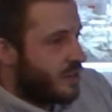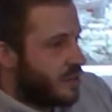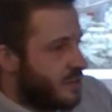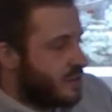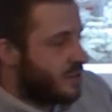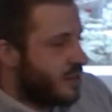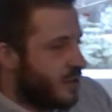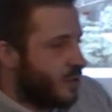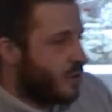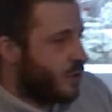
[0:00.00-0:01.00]
This is
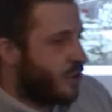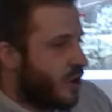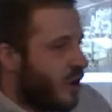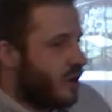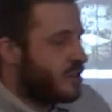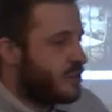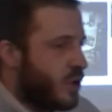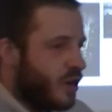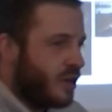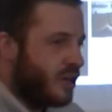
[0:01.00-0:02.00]
another one we got asked
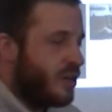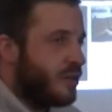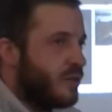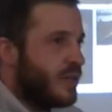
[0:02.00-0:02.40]
by